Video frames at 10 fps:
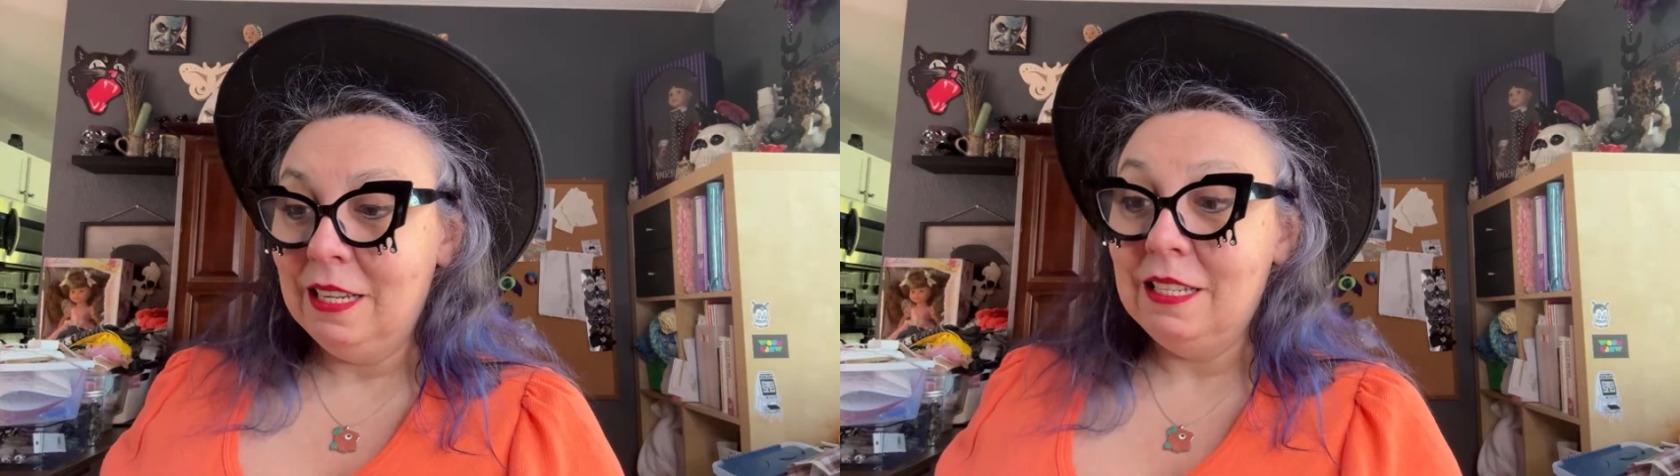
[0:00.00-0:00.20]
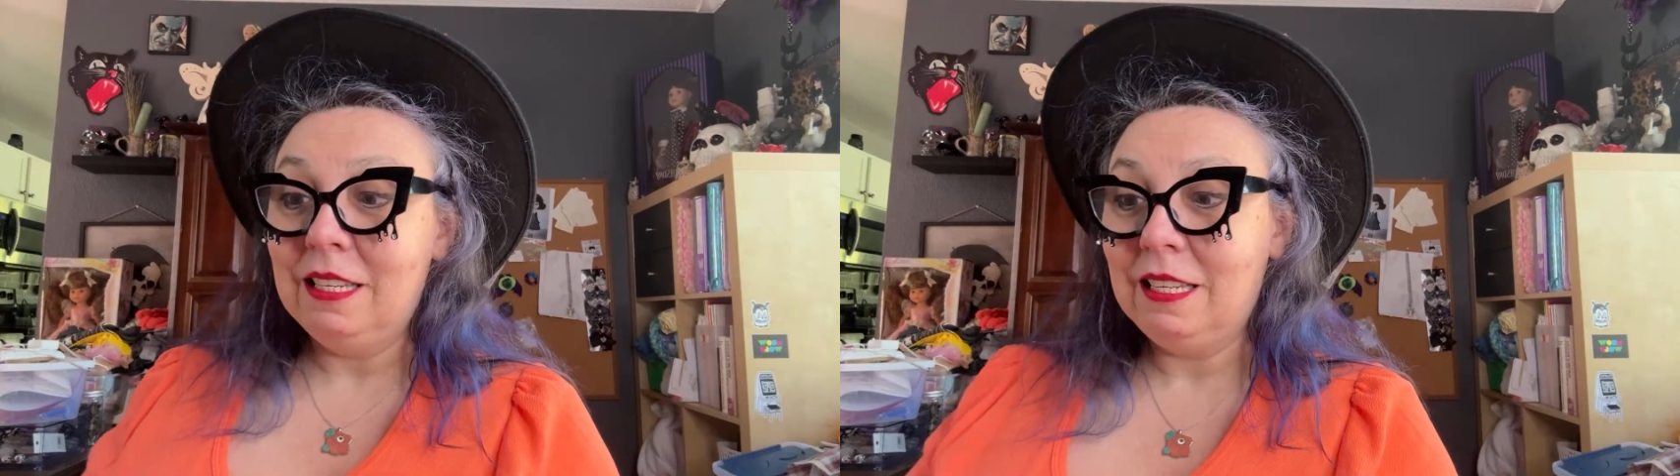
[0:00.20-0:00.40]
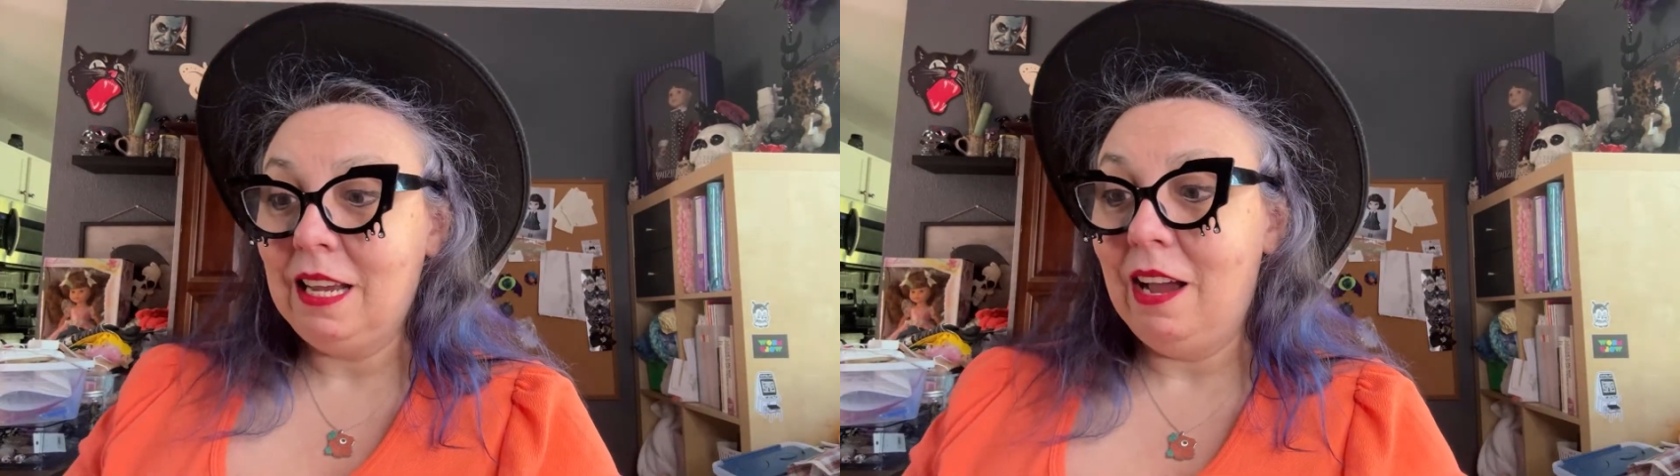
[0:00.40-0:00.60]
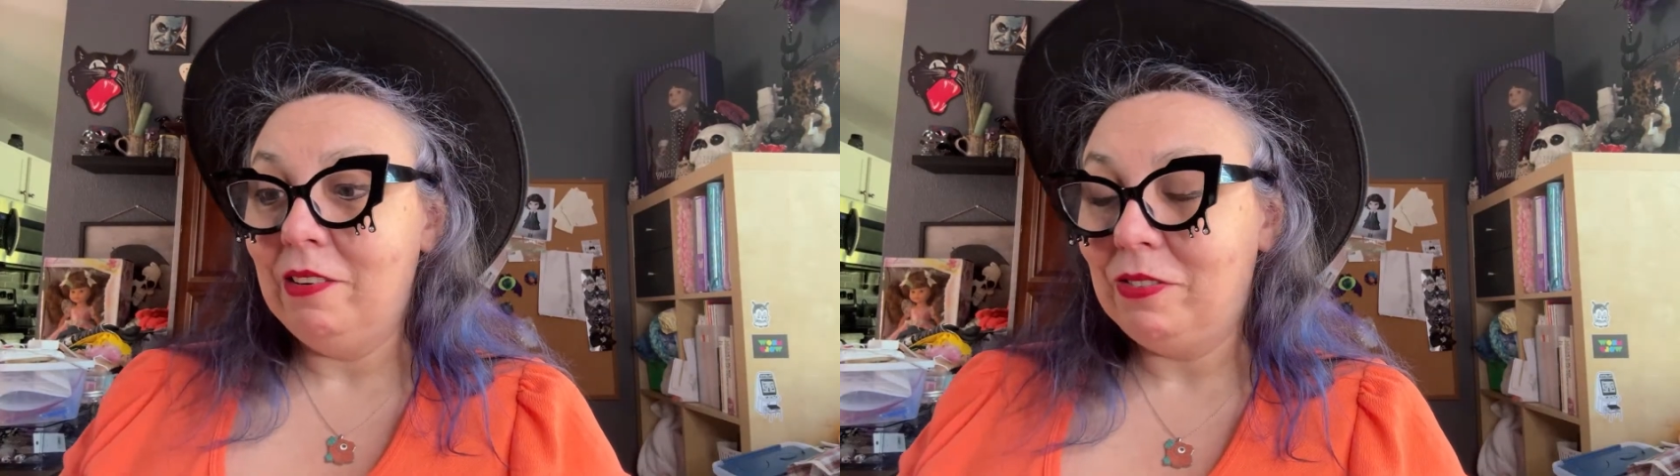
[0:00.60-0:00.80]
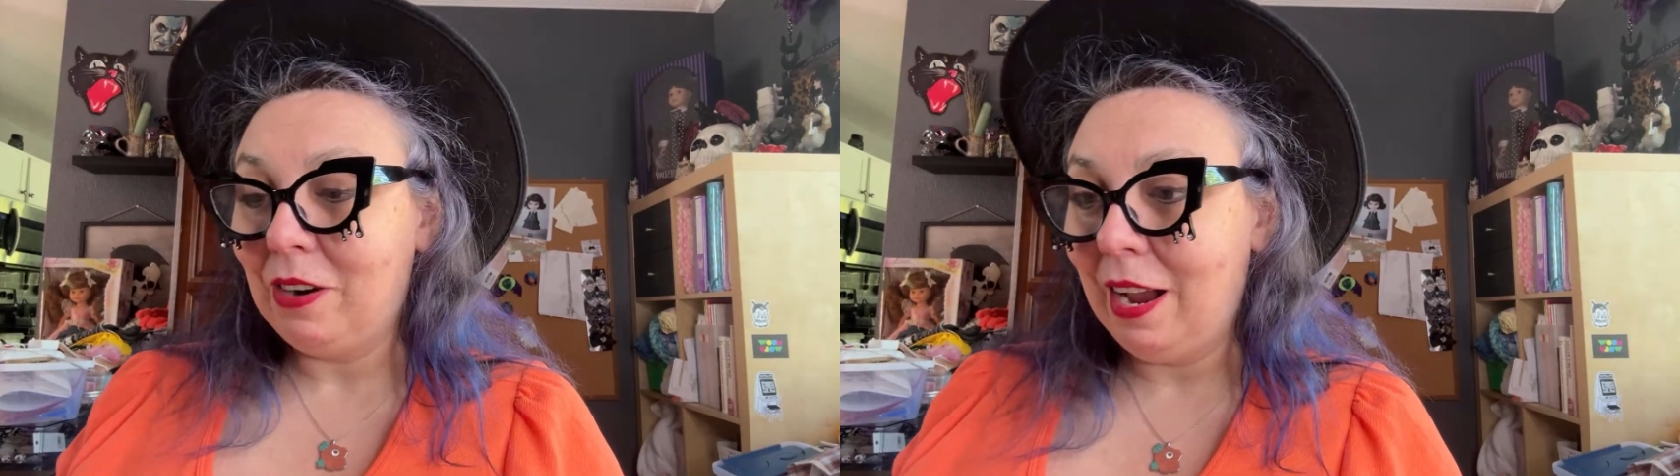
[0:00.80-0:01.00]

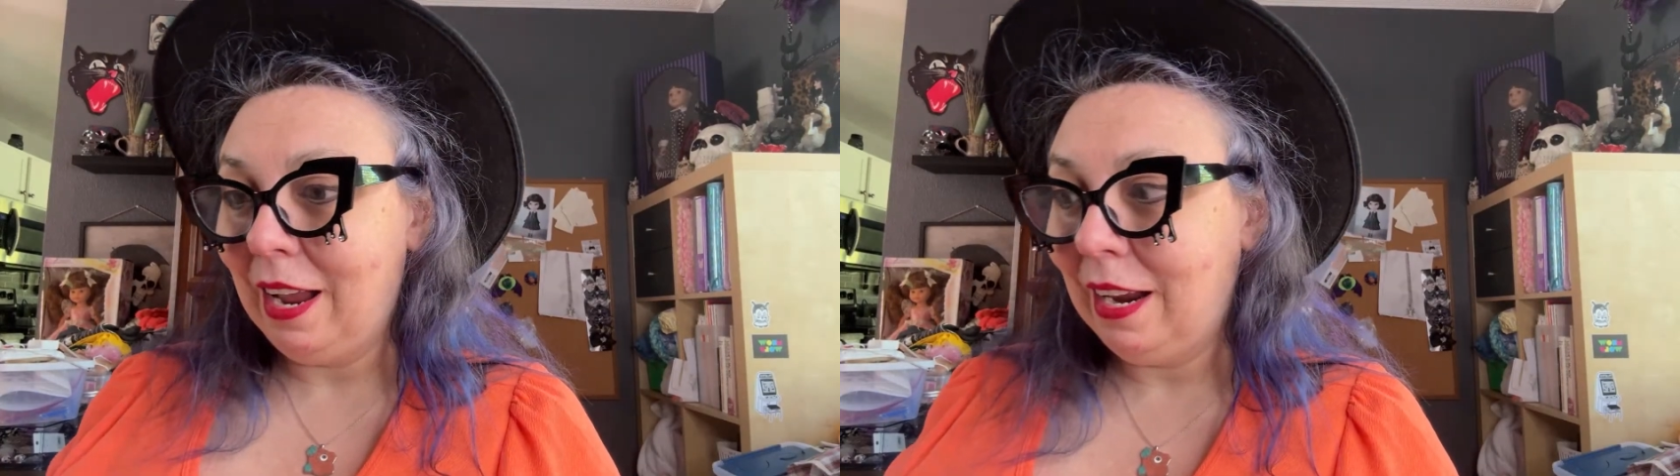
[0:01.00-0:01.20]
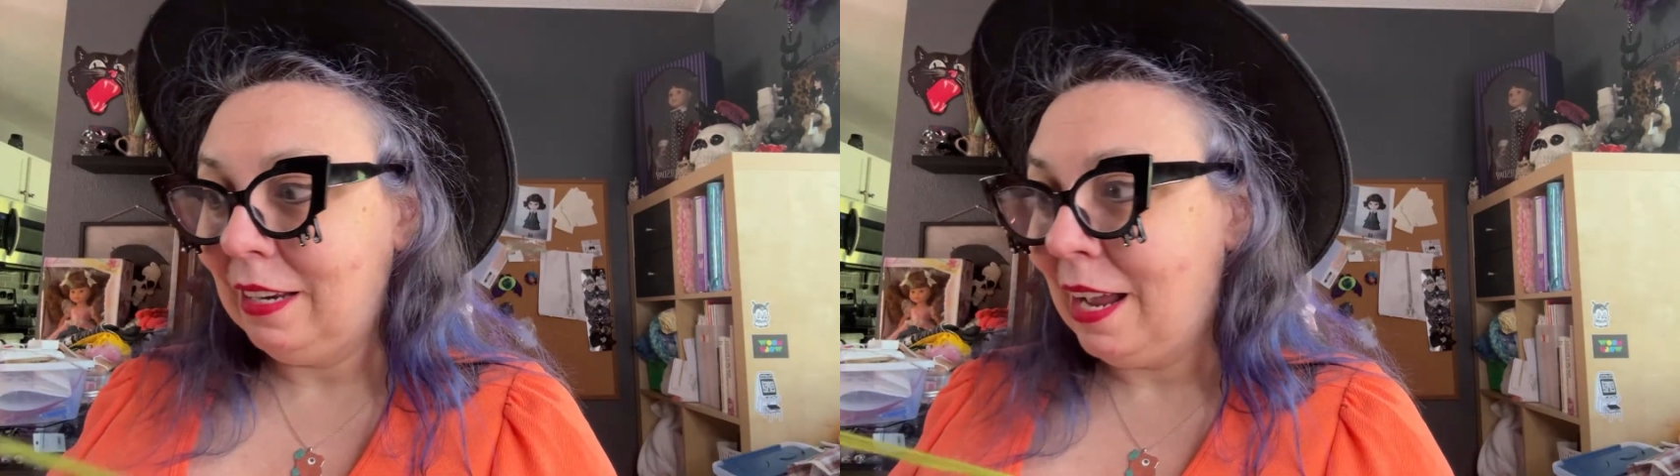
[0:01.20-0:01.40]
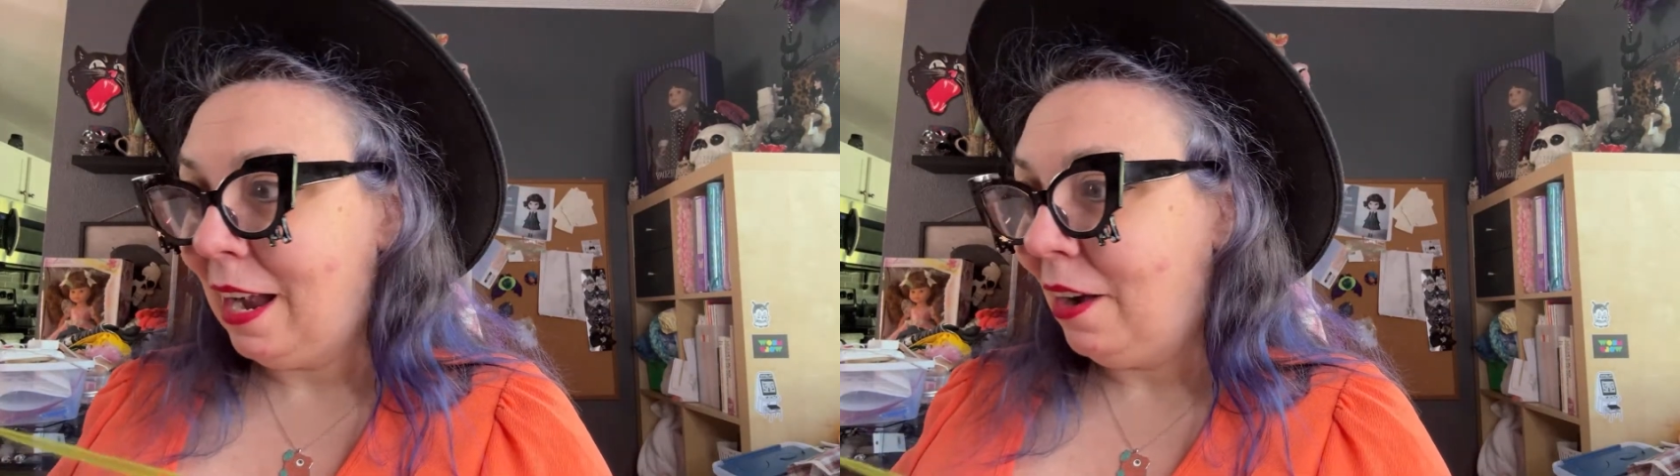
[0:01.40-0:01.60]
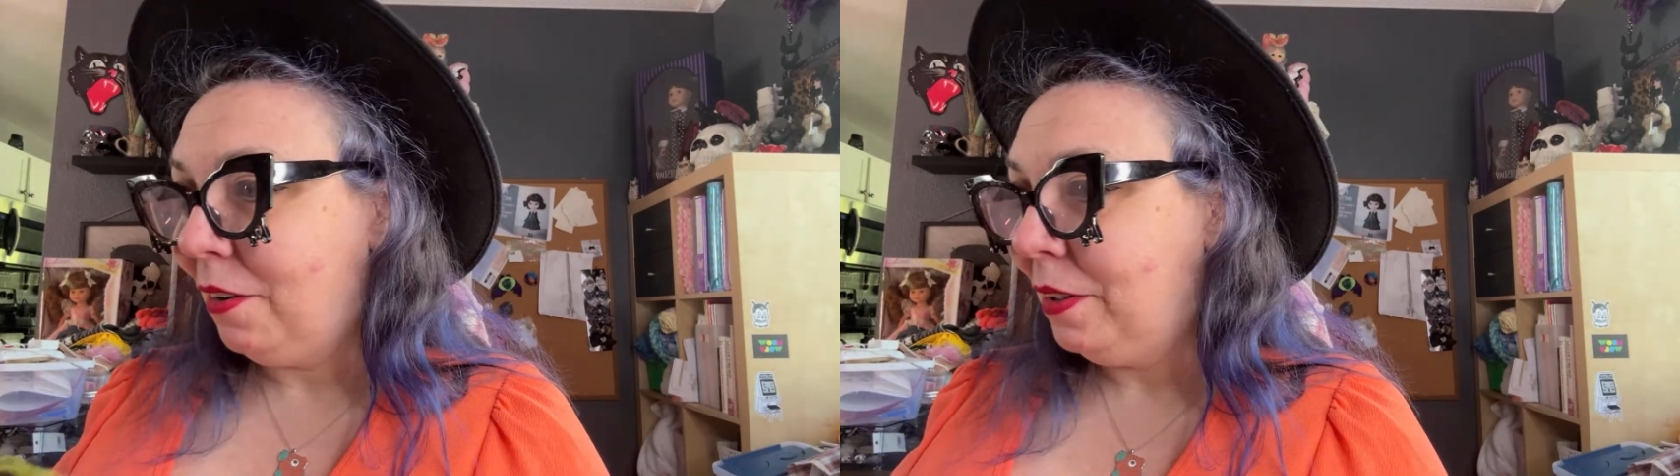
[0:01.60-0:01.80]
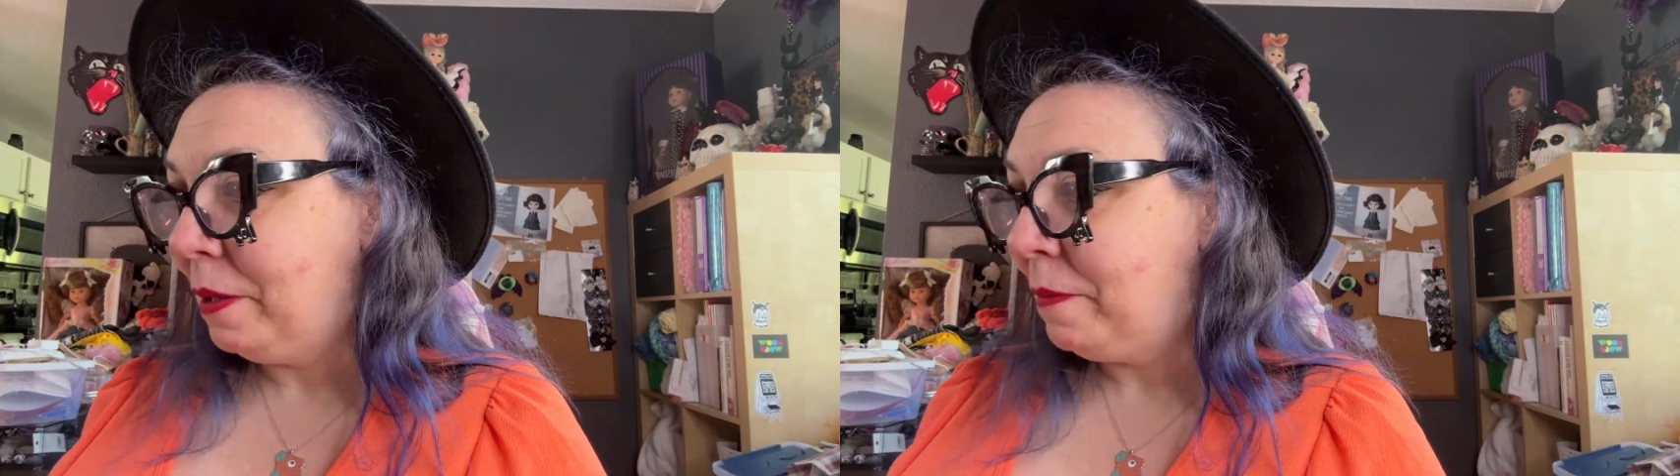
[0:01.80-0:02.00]
stuff right now.